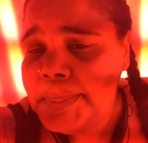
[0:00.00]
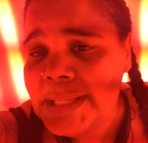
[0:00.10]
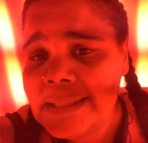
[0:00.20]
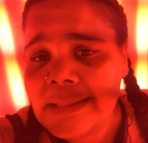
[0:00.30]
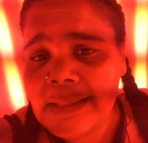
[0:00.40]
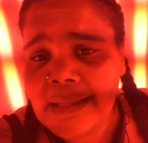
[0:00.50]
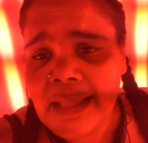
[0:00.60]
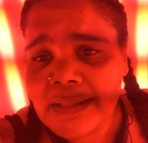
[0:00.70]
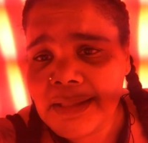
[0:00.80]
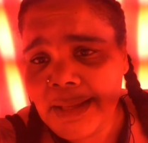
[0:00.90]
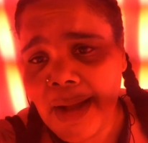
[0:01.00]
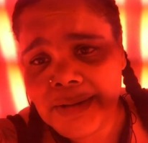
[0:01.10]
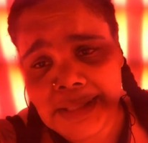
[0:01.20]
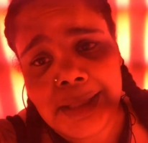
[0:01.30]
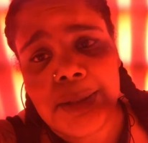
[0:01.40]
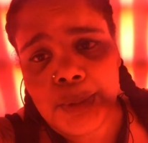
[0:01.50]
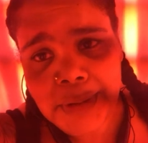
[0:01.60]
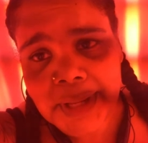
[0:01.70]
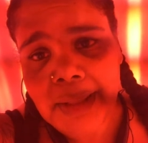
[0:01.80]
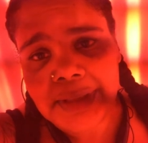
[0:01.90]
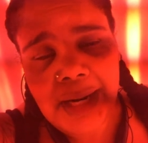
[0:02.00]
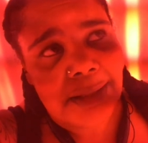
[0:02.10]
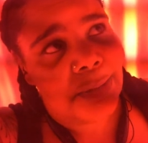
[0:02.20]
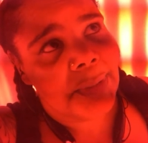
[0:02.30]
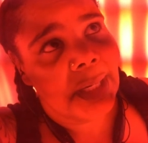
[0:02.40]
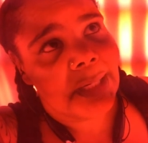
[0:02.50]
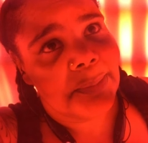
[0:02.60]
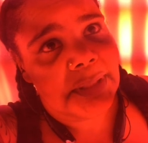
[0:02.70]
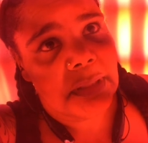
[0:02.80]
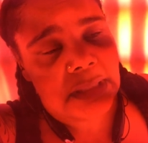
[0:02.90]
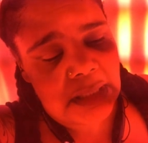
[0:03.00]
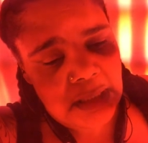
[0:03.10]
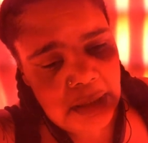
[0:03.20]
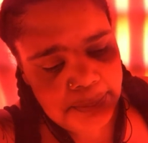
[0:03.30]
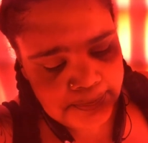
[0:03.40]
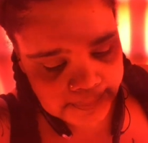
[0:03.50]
piece this together so y'all can see the workout that I do when I come to the gym,